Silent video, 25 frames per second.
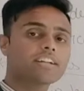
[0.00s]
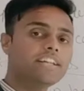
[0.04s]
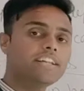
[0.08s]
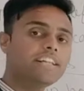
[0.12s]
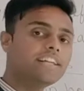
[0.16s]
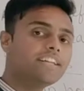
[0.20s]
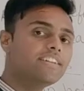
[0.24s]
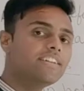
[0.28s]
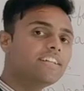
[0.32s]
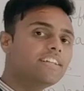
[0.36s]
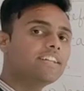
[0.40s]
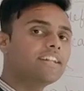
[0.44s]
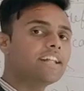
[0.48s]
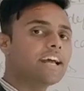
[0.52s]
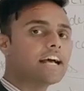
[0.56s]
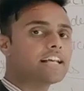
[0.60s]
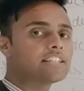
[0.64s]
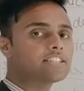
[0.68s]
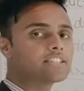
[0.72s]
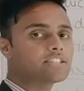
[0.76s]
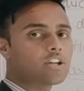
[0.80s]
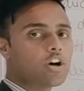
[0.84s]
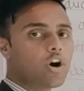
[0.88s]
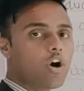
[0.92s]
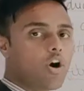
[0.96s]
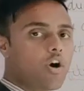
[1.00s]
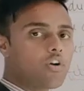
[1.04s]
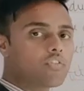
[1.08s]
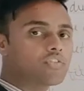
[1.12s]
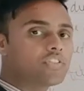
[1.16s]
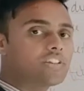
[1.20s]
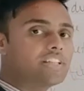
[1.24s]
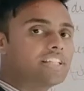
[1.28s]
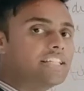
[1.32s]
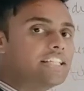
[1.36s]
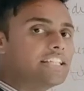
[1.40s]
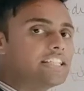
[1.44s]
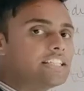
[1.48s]
cleanliness
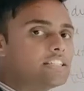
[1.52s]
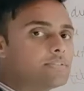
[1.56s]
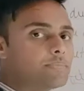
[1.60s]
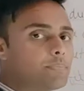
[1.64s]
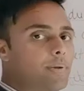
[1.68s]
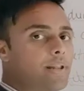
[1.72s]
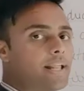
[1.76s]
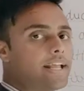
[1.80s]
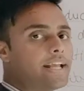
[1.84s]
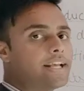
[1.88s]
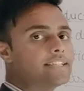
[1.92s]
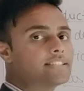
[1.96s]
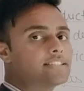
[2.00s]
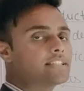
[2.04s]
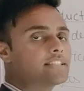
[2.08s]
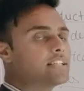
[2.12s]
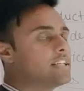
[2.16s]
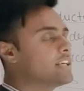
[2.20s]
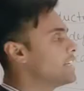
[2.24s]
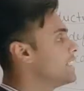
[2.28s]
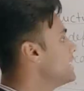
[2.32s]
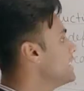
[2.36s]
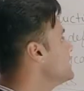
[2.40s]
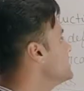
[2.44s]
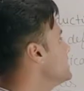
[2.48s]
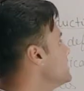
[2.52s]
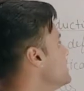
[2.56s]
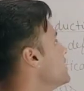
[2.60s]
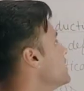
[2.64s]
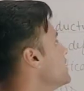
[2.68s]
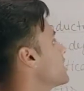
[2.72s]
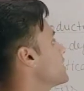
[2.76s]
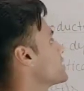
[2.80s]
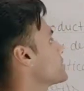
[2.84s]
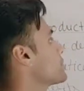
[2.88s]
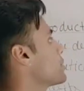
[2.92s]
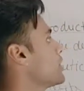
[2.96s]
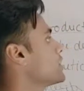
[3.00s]
of these places is the
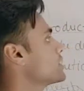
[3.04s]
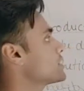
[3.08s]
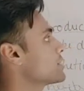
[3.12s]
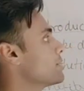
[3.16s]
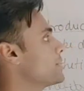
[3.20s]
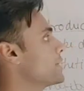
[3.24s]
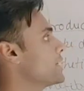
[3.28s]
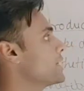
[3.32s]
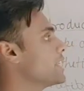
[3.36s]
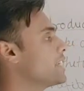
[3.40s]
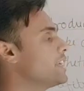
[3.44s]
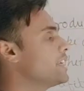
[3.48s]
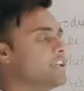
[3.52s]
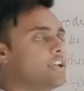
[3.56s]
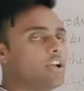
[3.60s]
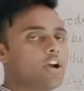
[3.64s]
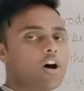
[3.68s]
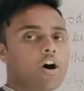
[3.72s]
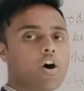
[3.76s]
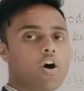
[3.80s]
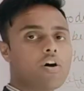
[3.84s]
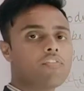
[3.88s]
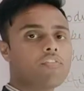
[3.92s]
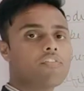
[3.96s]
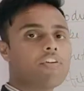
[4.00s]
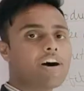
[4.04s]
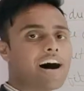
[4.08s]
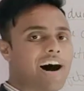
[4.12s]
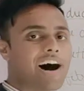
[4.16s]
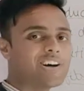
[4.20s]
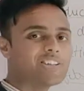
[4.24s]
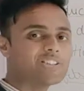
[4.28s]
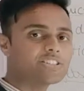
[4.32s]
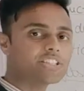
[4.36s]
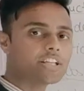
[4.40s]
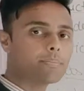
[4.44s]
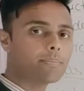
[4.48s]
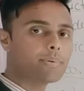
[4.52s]
responsibility of
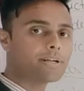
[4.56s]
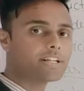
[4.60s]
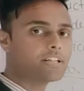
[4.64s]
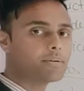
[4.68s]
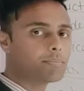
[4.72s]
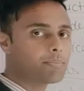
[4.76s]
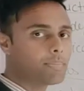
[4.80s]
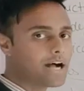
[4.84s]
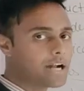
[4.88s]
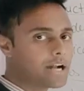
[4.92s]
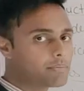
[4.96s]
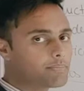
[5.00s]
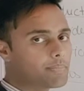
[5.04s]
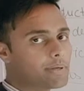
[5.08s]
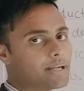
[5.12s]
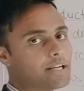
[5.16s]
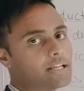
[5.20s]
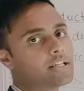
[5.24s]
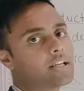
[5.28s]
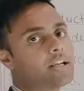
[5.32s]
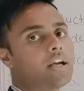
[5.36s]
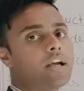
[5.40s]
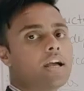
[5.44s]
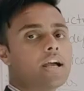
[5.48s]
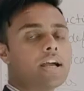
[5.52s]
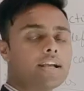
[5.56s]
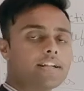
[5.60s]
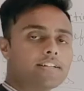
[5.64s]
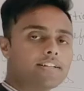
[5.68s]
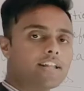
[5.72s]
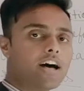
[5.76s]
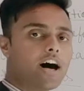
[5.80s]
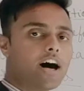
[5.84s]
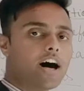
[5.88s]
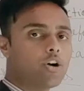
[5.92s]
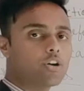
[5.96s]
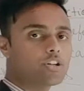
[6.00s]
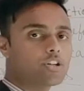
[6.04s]
housekeeping department in
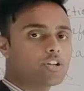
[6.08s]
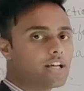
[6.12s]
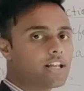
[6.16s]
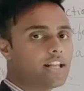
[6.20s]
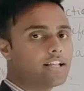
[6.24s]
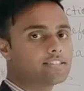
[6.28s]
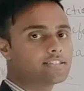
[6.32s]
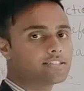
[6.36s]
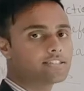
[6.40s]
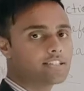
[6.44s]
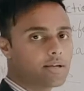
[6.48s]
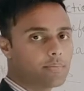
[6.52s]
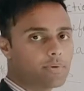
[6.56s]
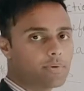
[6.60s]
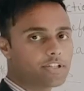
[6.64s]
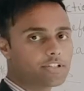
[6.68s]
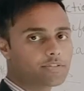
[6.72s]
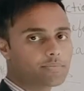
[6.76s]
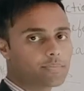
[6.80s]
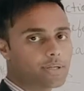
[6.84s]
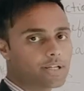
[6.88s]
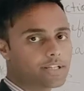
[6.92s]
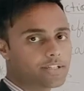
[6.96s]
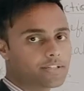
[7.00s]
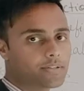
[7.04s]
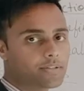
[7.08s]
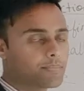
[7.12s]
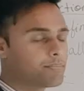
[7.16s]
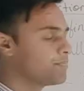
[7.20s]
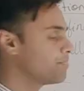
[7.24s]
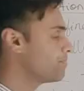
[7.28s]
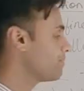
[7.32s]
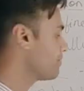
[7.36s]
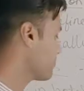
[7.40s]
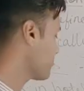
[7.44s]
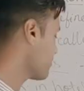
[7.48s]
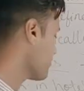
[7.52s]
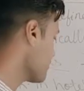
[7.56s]
the hotel establishment.
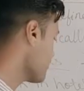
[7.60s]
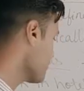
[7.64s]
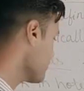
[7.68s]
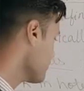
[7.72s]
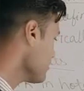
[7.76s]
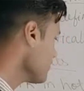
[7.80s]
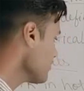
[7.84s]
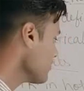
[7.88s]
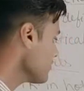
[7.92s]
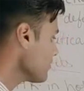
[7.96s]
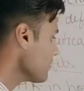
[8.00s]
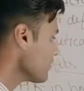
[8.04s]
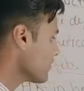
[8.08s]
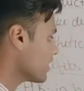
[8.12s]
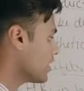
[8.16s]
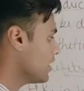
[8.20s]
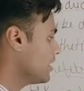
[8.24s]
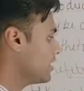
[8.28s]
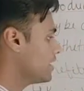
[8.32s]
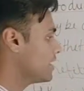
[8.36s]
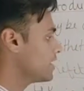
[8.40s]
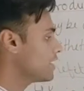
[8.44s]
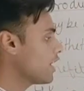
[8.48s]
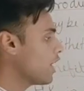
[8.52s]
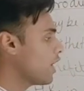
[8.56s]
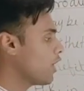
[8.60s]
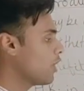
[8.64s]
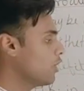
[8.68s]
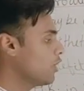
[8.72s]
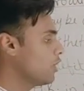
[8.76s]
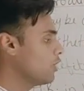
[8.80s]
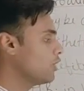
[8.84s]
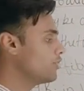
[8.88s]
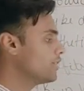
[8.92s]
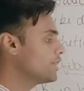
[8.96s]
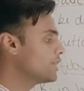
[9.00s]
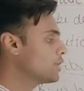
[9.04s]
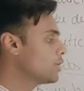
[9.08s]

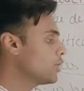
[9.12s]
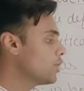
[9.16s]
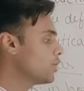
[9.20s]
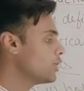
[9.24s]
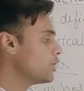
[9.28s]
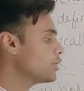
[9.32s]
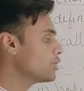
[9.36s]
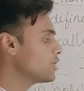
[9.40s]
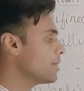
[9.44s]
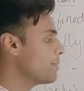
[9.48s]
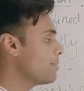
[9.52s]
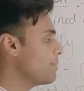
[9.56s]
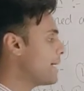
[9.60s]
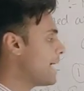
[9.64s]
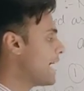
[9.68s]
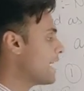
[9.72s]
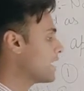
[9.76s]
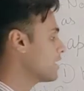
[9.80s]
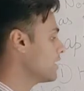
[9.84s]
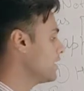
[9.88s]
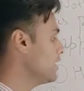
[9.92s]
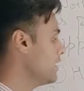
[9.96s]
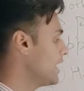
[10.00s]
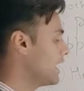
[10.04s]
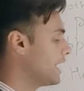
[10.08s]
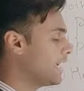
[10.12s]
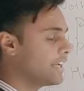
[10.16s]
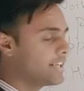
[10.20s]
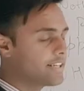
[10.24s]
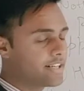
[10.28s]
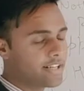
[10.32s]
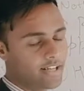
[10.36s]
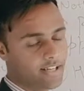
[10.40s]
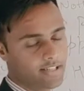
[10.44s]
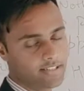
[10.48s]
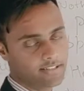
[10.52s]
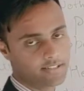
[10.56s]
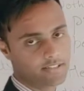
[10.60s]
Now we go to the back
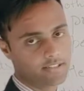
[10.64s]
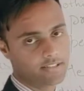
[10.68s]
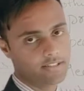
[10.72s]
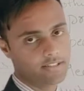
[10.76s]
areas.